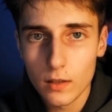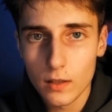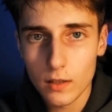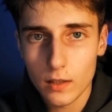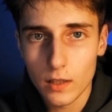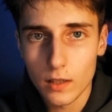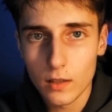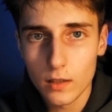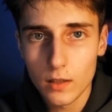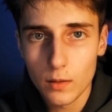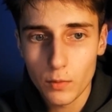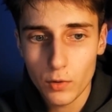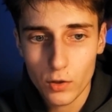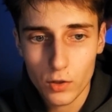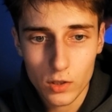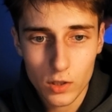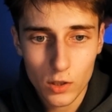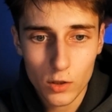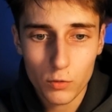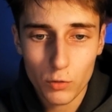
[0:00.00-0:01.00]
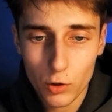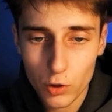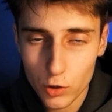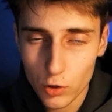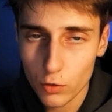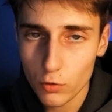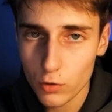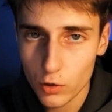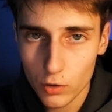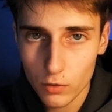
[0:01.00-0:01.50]
Okay, because since we're
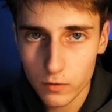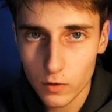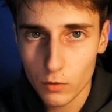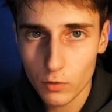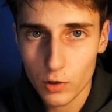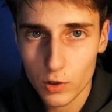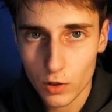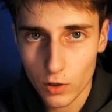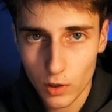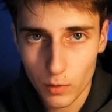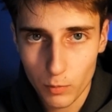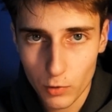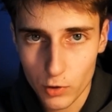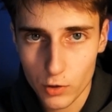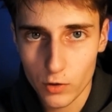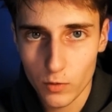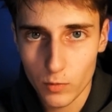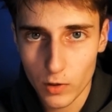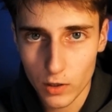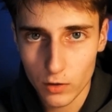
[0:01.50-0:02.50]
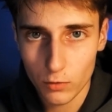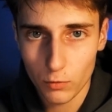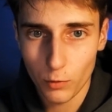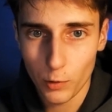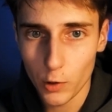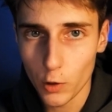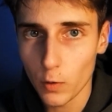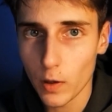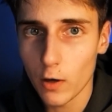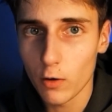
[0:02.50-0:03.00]
so focused on a personal brand,
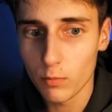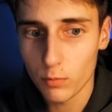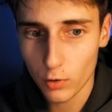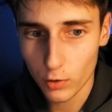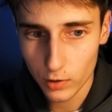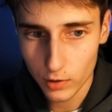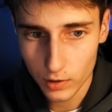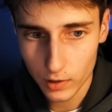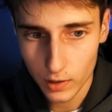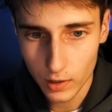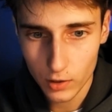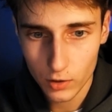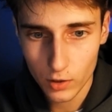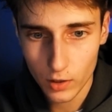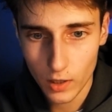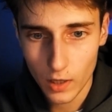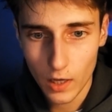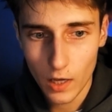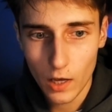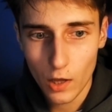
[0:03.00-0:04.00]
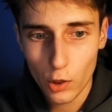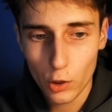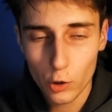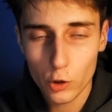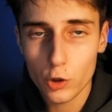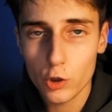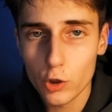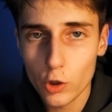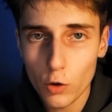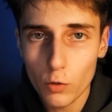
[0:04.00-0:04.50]
we know how important it is.
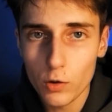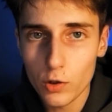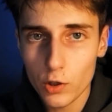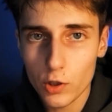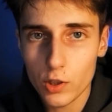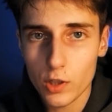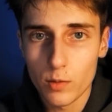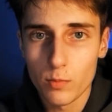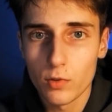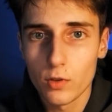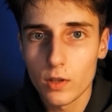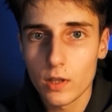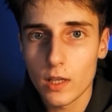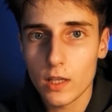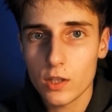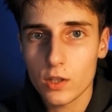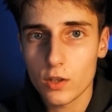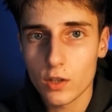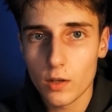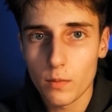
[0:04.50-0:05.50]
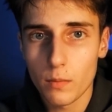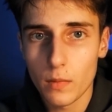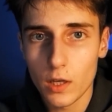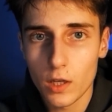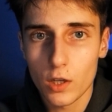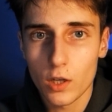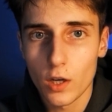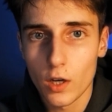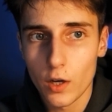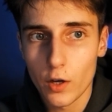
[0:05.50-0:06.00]
There's no other symbol that's going to
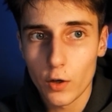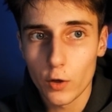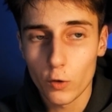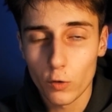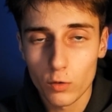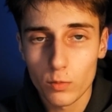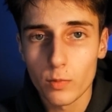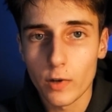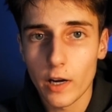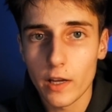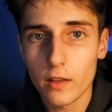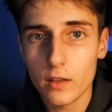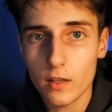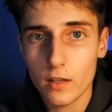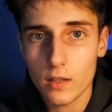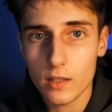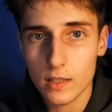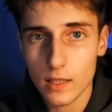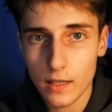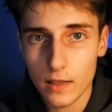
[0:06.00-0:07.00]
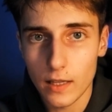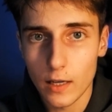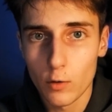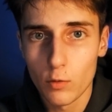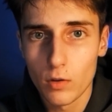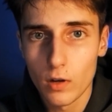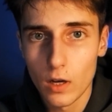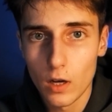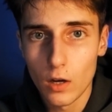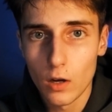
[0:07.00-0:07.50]
make your brand stand
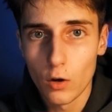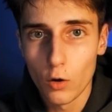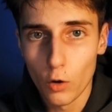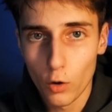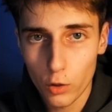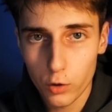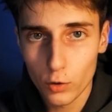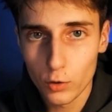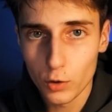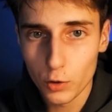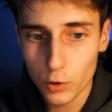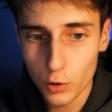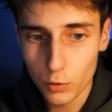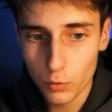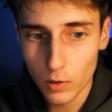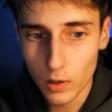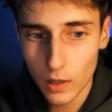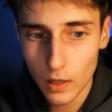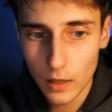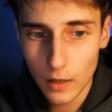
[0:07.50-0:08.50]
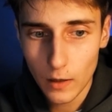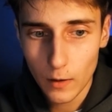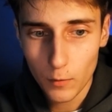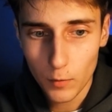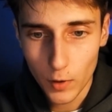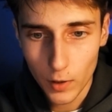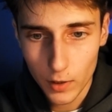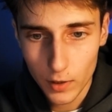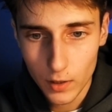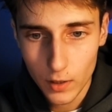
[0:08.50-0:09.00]
out other than you,
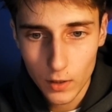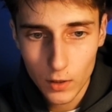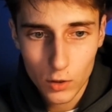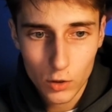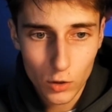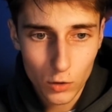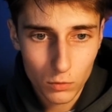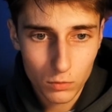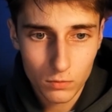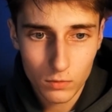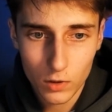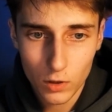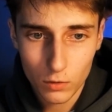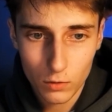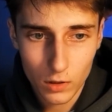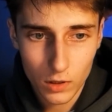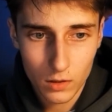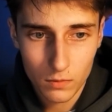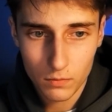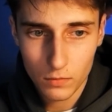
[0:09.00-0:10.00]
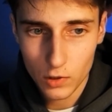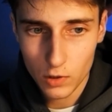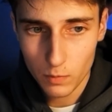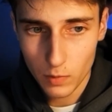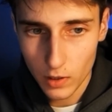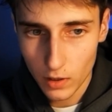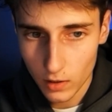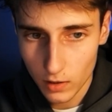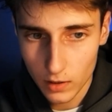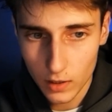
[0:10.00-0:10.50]
right? So, you know, like,
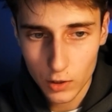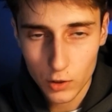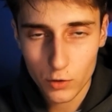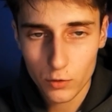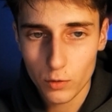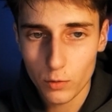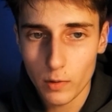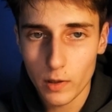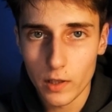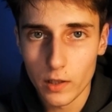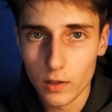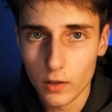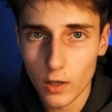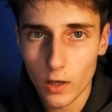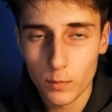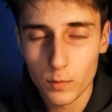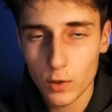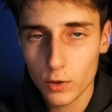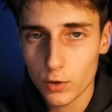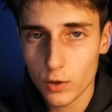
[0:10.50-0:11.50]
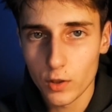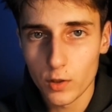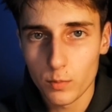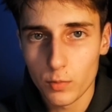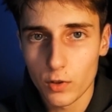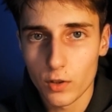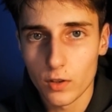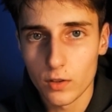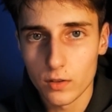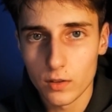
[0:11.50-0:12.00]
speak in a natural way. I'm not trying to
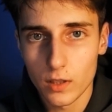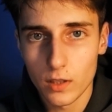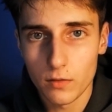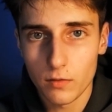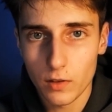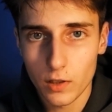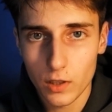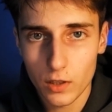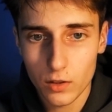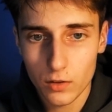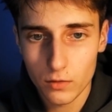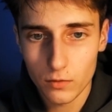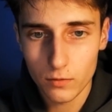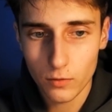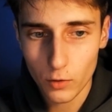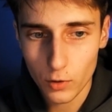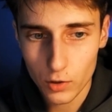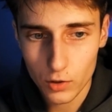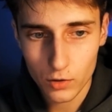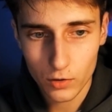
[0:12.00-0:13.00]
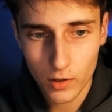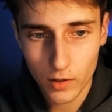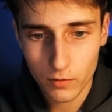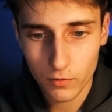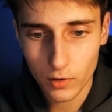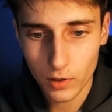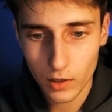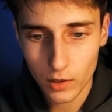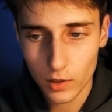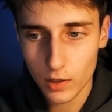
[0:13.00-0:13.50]
put on a fake voice or a
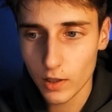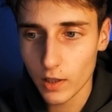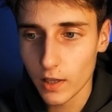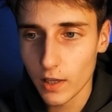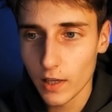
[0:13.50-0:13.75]
fake